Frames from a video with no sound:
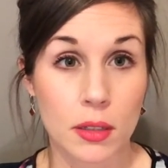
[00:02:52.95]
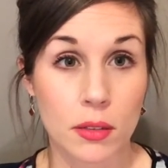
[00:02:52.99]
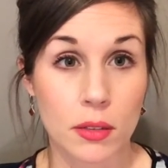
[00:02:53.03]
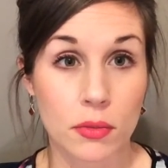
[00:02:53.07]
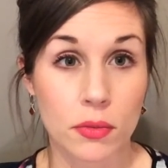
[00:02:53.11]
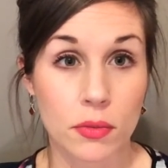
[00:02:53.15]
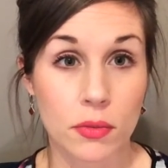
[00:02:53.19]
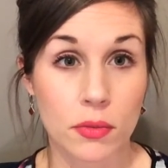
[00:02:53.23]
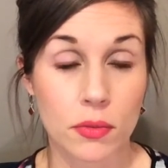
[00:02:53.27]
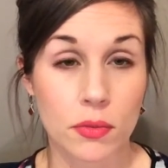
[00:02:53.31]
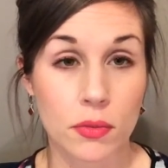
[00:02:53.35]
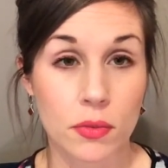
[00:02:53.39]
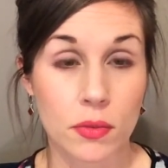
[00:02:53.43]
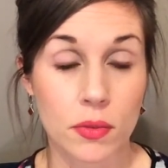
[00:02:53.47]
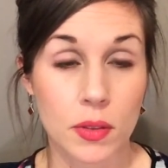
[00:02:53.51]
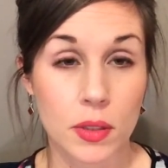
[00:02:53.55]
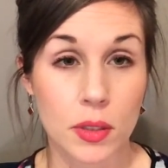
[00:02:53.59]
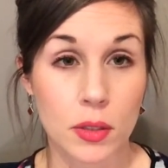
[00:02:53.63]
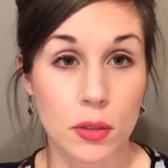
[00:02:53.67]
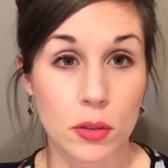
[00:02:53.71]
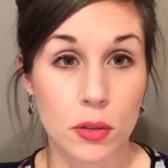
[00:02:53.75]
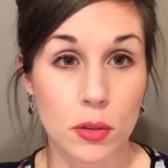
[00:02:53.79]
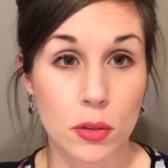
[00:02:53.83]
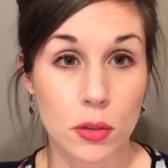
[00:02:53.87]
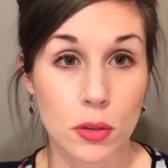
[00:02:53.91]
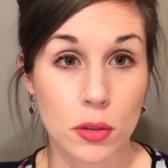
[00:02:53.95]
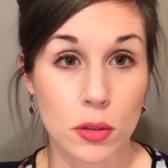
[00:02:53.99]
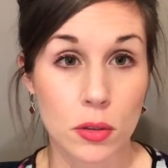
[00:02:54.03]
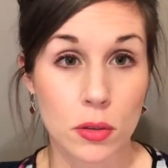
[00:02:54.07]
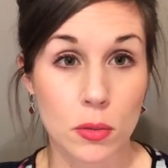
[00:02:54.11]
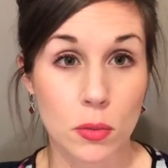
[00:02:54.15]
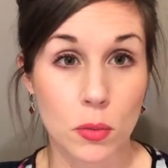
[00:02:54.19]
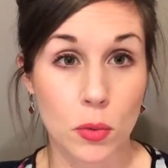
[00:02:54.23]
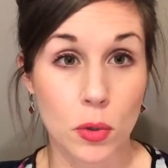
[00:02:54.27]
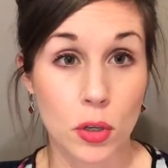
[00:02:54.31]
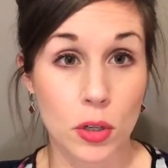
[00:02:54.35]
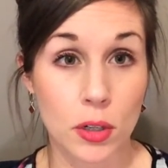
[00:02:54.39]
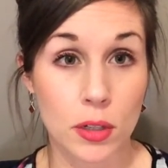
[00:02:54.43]
If
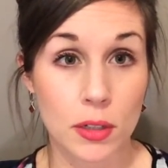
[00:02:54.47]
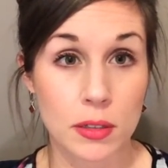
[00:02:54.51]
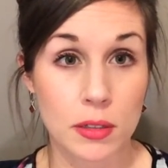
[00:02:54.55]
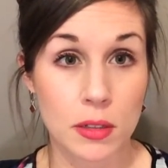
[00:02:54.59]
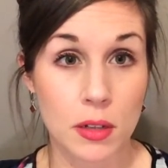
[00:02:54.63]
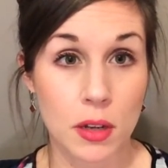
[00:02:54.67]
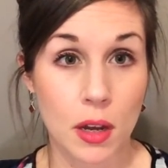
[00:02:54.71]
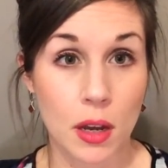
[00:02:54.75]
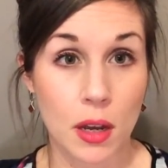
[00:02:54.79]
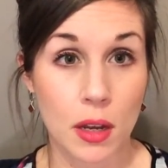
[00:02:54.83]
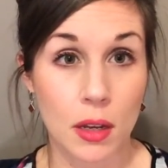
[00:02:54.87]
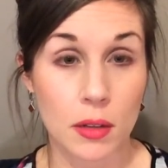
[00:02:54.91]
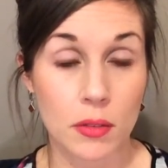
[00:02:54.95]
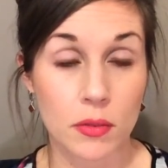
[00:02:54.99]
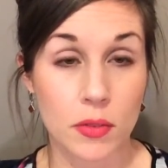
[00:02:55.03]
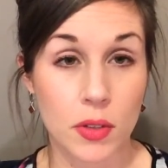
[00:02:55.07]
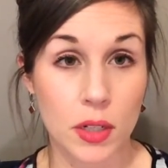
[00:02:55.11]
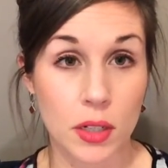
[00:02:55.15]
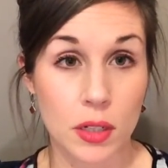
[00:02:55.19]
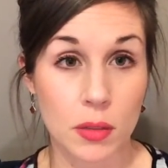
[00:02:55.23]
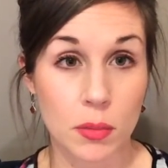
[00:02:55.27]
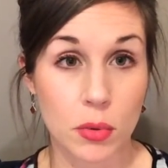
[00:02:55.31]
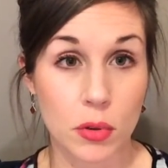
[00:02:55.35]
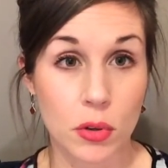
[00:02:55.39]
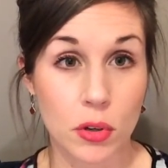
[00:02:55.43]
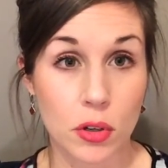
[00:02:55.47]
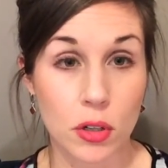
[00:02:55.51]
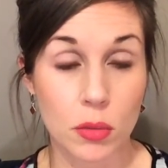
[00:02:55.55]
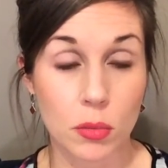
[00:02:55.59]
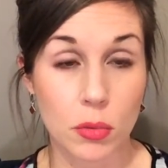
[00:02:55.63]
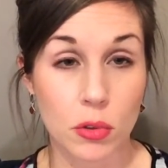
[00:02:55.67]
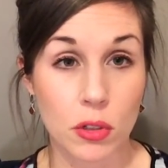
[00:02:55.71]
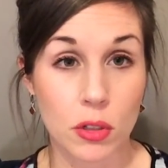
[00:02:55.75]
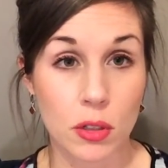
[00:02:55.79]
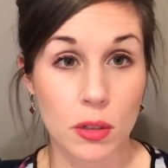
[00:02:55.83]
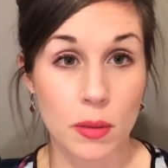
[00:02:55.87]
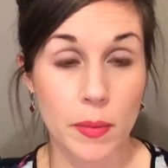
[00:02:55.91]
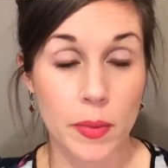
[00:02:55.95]
your work is not very
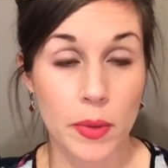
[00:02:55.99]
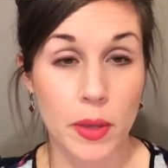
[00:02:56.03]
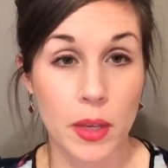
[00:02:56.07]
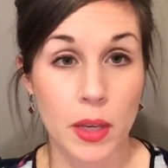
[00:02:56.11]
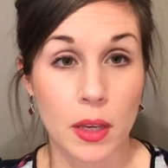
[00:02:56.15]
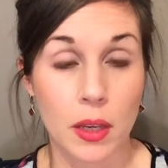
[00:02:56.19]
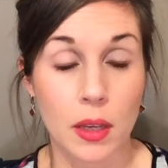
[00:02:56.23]
portable,